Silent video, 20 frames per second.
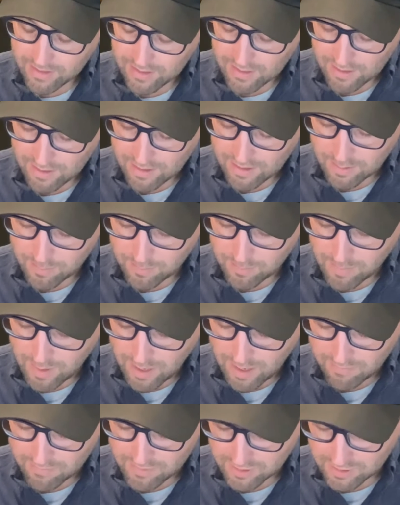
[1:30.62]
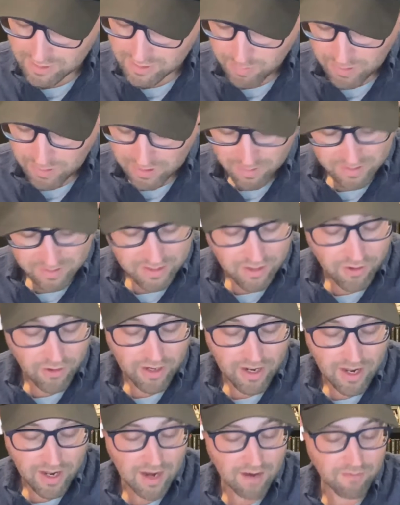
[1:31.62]
I've just spent a year
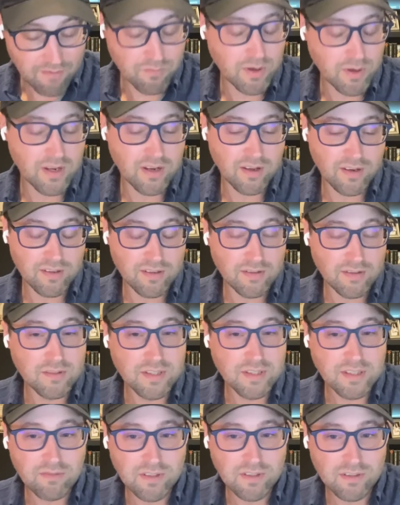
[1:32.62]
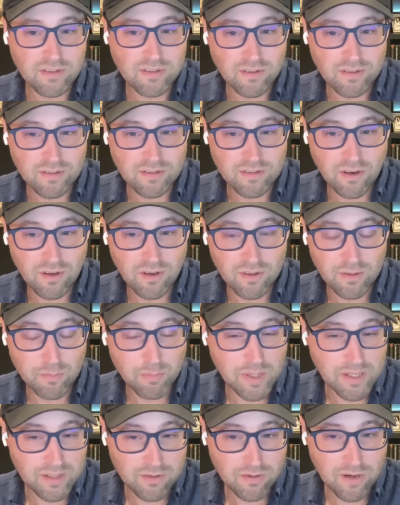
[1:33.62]
and a half working on a new TV series called The
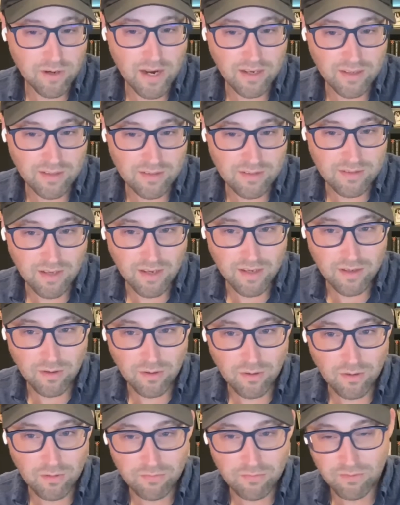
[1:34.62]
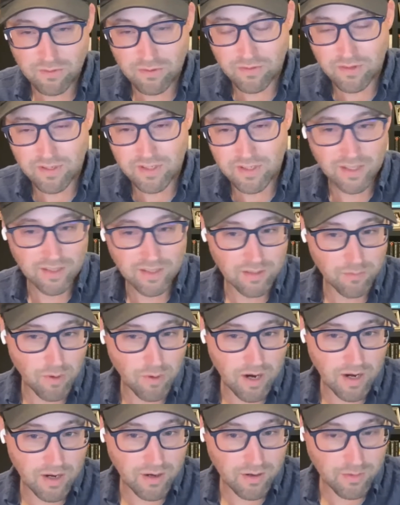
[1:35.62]
Pendragon Cycle for the Daily
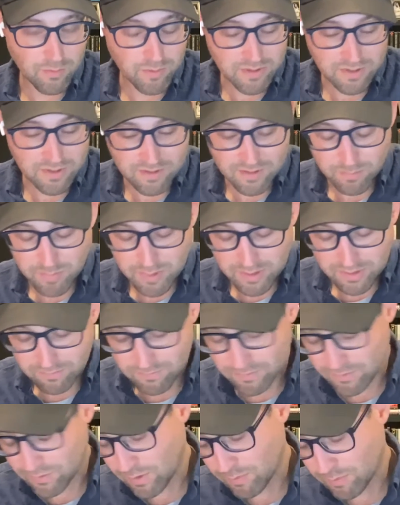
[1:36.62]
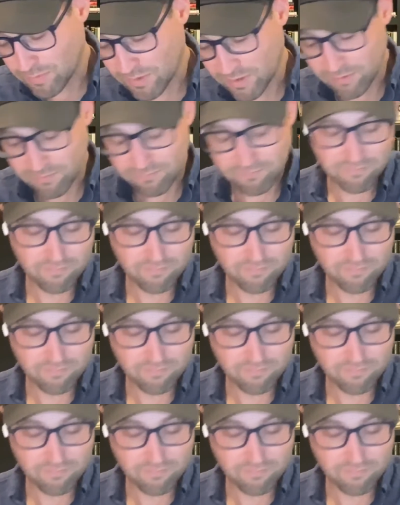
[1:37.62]
Wire, which is a big scripted